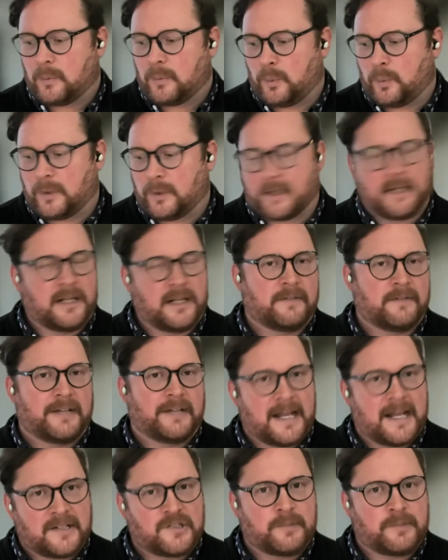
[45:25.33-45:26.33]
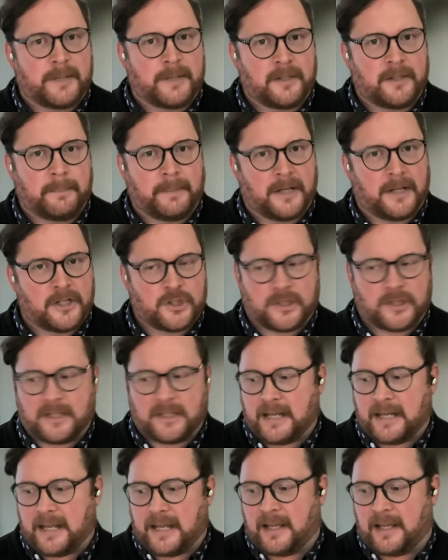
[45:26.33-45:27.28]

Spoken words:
We're going to give it X amount of budget,